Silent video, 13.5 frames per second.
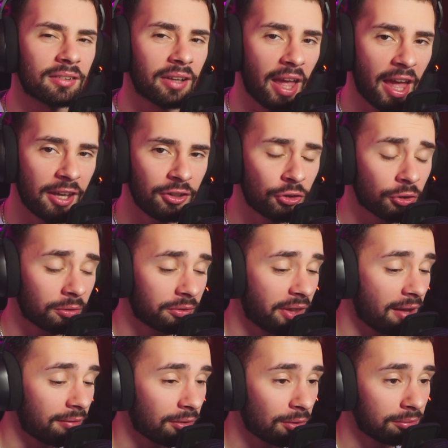Angel
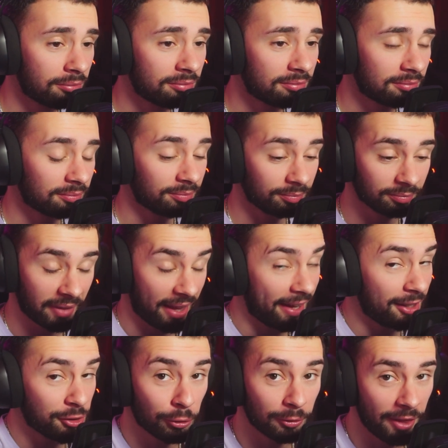Devil.
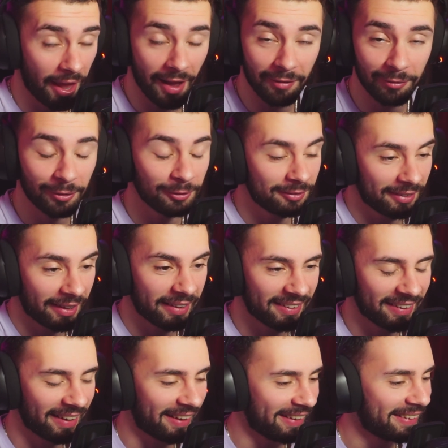Angel Devil, like,
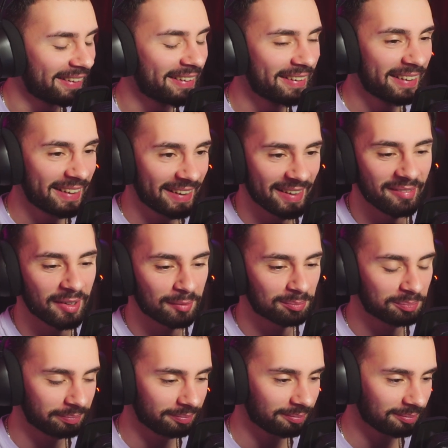yeah. I mean,
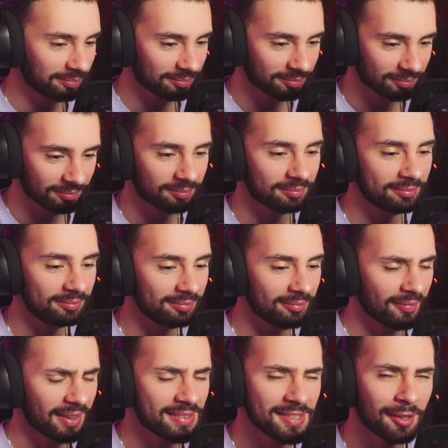
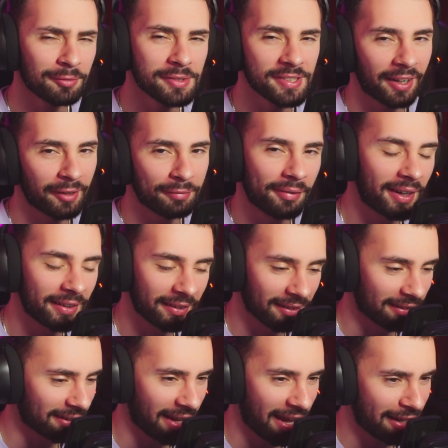it sounds kind of funny,
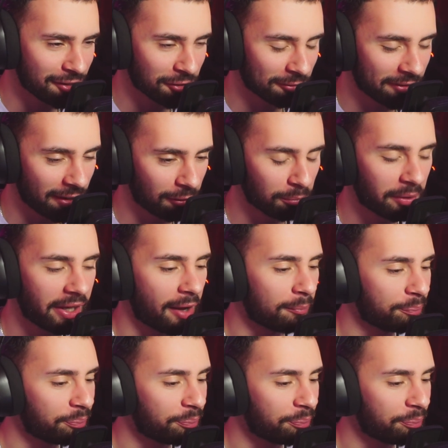like Angel Devil, but yeah.